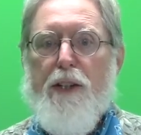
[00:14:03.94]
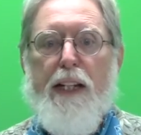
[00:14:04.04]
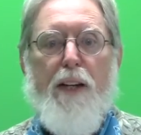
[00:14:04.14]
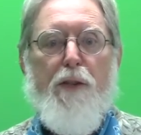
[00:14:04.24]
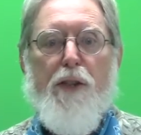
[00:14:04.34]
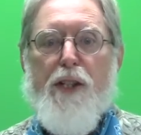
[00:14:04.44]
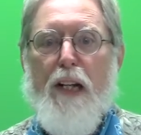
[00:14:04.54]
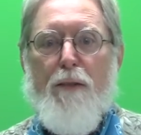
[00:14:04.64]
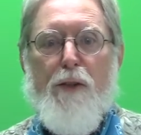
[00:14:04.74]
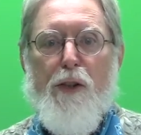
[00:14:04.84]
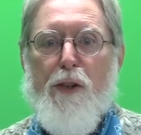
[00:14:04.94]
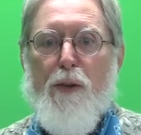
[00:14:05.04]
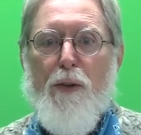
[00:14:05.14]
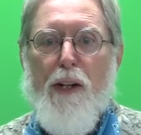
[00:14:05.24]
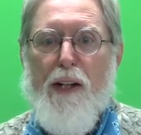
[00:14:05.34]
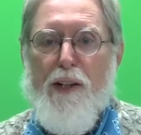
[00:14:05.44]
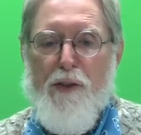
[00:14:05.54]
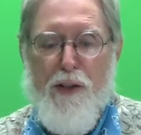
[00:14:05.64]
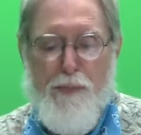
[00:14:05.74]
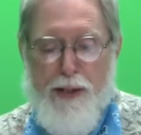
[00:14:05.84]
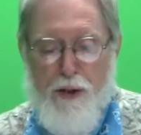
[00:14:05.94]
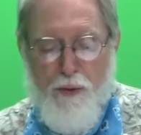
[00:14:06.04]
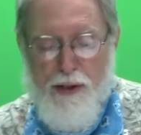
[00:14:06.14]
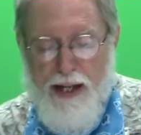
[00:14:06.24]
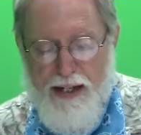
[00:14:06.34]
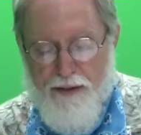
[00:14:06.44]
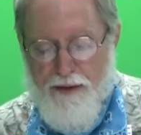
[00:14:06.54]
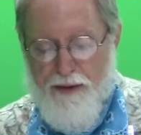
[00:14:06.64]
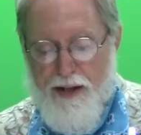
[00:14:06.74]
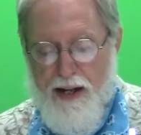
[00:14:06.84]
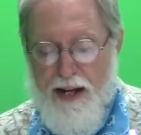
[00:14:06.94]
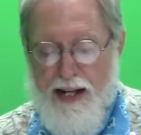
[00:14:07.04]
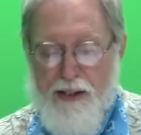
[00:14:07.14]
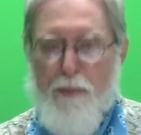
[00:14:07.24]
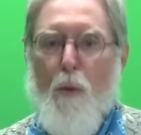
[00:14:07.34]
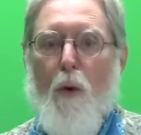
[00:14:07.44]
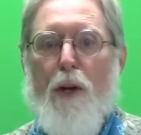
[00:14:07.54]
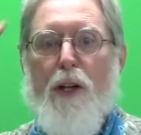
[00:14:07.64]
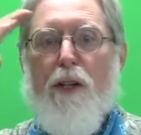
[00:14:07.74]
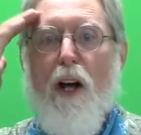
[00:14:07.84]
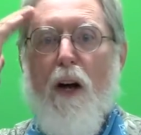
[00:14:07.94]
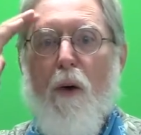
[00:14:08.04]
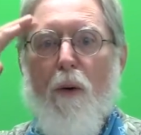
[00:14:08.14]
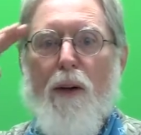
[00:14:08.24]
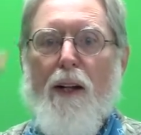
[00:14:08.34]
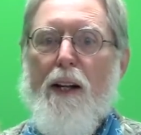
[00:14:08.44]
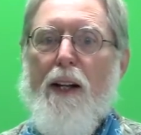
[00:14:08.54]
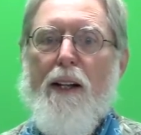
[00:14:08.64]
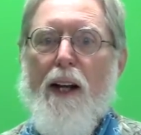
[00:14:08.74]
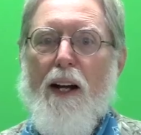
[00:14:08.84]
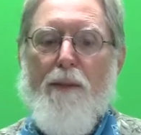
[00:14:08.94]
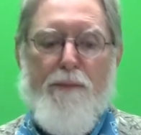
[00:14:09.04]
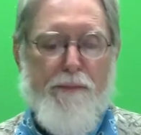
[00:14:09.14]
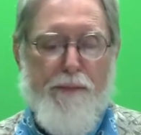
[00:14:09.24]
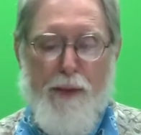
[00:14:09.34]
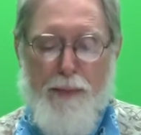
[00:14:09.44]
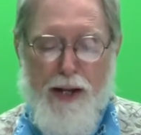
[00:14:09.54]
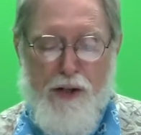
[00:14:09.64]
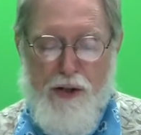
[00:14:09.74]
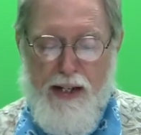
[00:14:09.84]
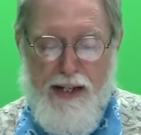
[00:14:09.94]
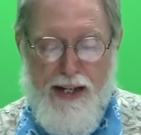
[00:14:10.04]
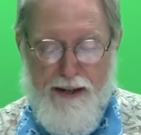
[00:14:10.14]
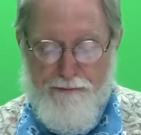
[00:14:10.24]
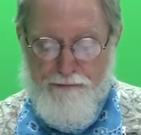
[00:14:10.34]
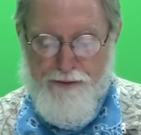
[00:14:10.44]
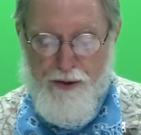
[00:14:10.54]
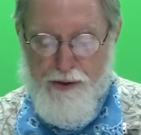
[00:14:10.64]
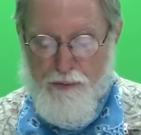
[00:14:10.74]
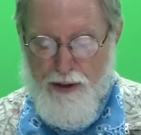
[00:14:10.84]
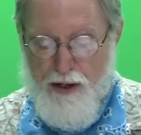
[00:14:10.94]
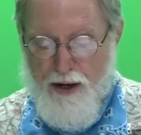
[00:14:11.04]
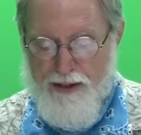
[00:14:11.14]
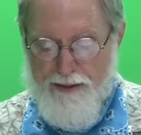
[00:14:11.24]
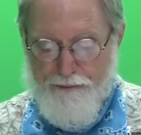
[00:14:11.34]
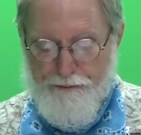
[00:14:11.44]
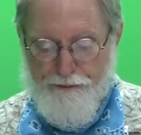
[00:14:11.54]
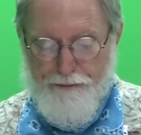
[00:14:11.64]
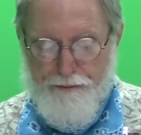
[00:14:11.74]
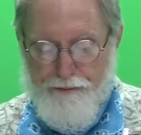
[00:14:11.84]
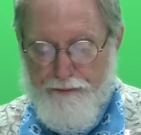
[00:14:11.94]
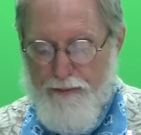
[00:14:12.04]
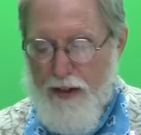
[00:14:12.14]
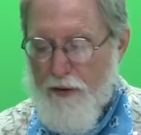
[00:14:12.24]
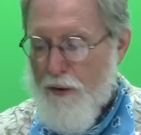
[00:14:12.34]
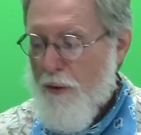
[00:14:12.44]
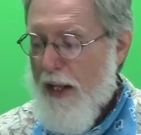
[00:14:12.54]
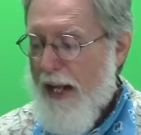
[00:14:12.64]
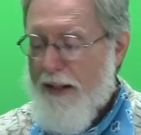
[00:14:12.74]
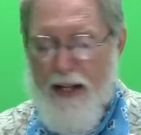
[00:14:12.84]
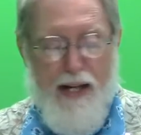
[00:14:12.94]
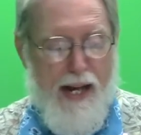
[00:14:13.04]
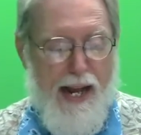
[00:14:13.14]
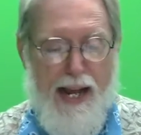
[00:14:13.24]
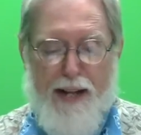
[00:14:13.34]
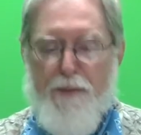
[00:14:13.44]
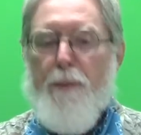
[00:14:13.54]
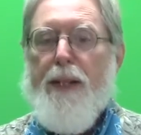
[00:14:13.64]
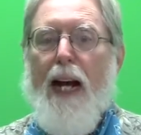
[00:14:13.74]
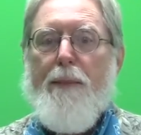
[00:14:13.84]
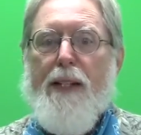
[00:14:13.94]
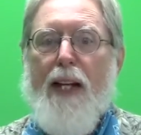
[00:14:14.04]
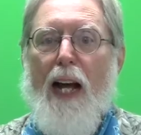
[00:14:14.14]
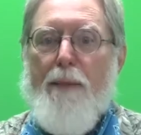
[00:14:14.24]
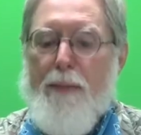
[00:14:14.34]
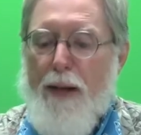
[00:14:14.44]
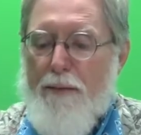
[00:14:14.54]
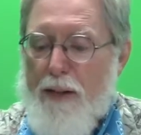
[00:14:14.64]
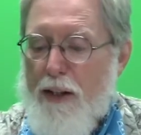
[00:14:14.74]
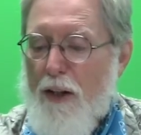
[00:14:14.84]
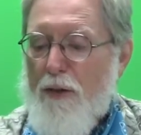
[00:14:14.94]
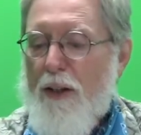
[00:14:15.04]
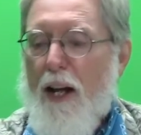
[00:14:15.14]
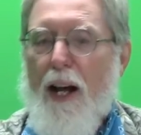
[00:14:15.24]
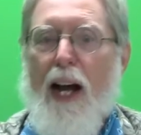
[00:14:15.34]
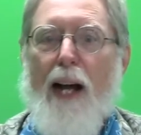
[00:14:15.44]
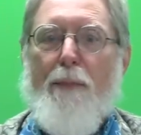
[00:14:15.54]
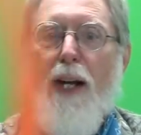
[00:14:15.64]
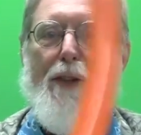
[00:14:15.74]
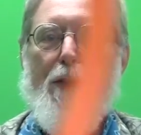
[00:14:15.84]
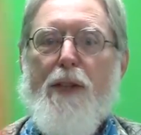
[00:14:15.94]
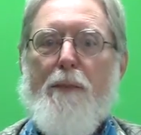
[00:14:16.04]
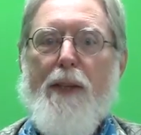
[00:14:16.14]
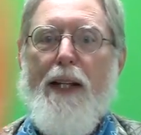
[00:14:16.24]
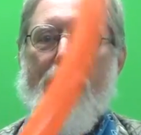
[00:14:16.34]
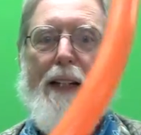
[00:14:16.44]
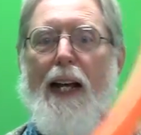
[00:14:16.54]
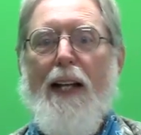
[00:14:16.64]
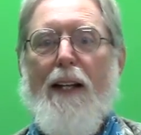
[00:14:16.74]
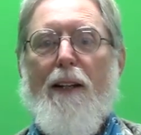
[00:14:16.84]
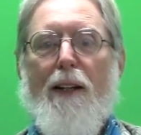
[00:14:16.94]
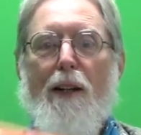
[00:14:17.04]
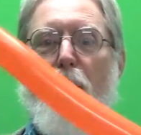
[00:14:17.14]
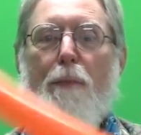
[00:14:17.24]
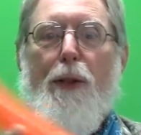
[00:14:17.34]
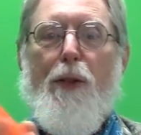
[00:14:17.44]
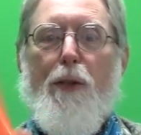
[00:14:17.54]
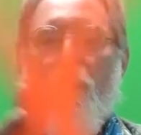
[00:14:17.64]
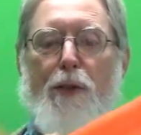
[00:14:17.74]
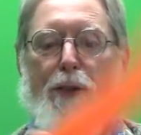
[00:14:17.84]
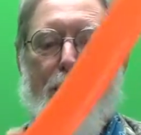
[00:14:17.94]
gives you stuff to do. Just be creative, and the more you know, the better you can get. So it's really awesome. You do that. And from time to time in my videos, I might do some things like balloons.